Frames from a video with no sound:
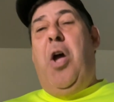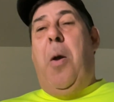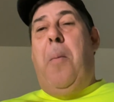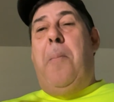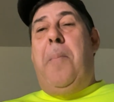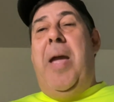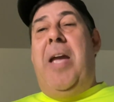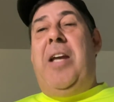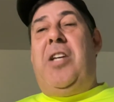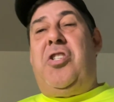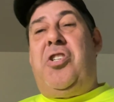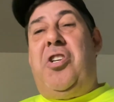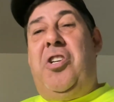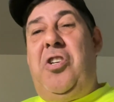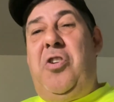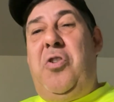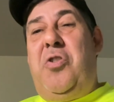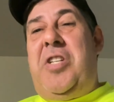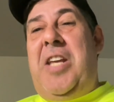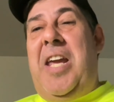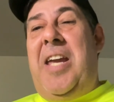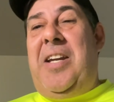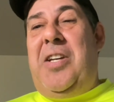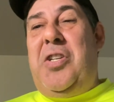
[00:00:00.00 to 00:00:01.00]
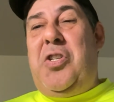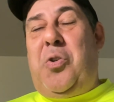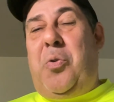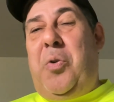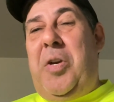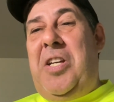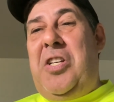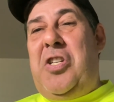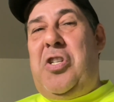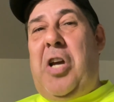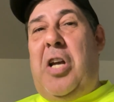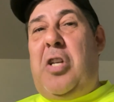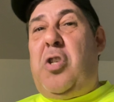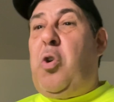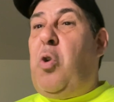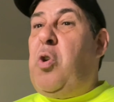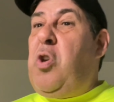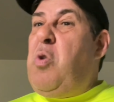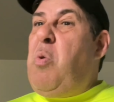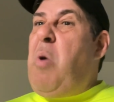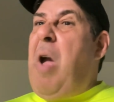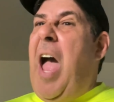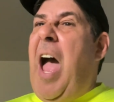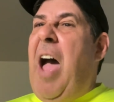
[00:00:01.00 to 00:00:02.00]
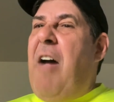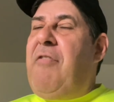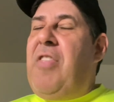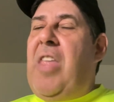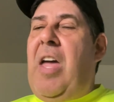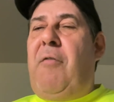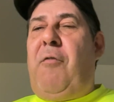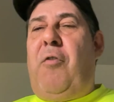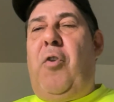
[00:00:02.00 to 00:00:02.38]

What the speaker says: Make sure you take a screenshot so you have that